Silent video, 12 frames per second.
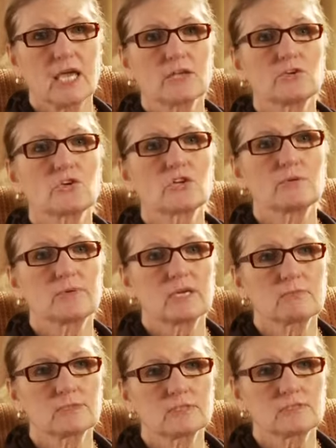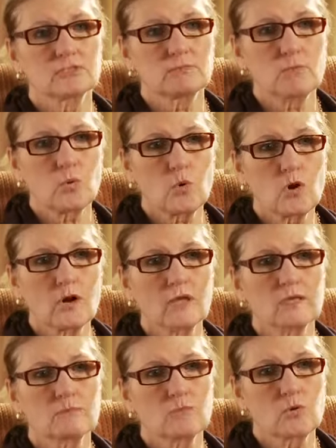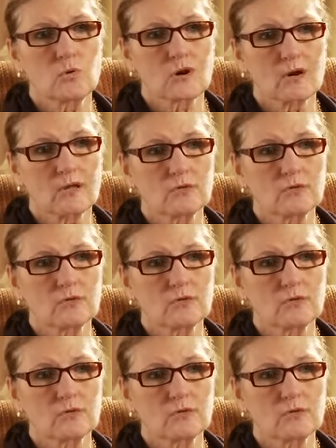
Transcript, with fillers: and you're going to be able to do more and more